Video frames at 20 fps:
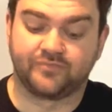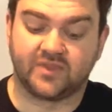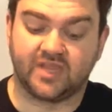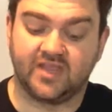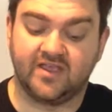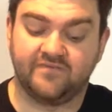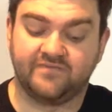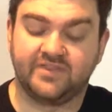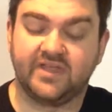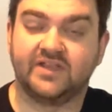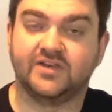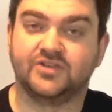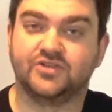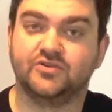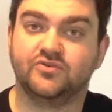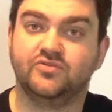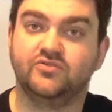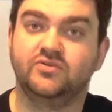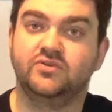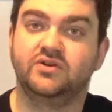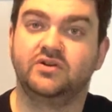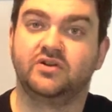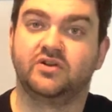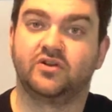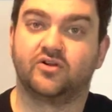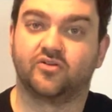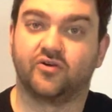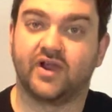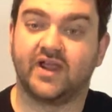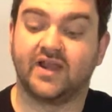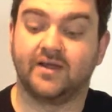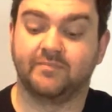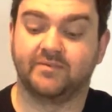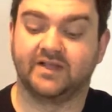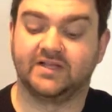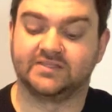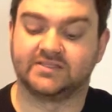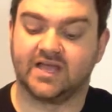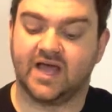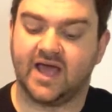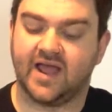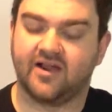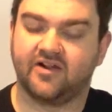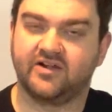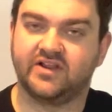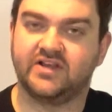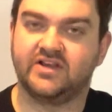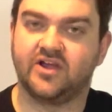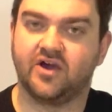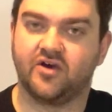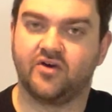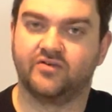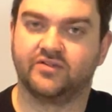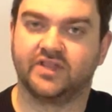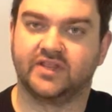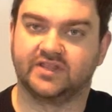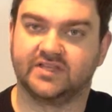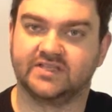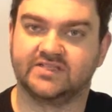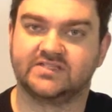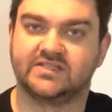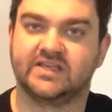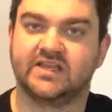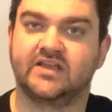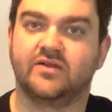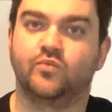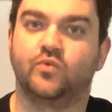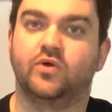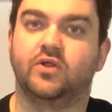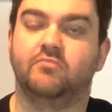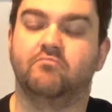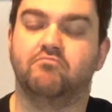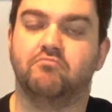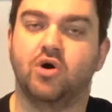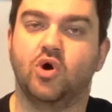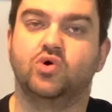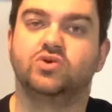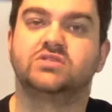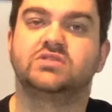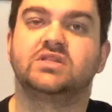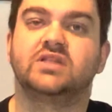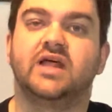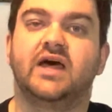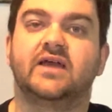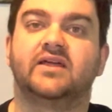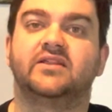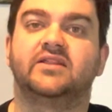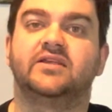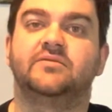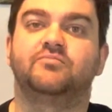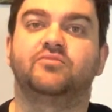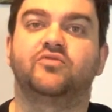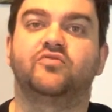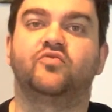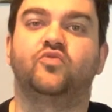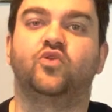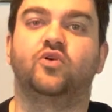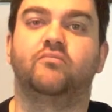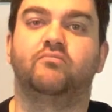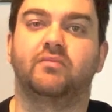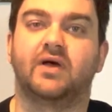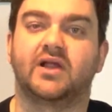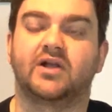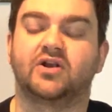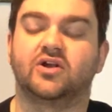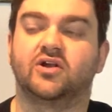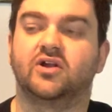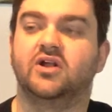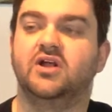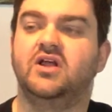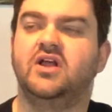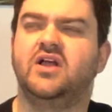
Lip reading: If they do, great, because I already know that this thing will most likely perform better.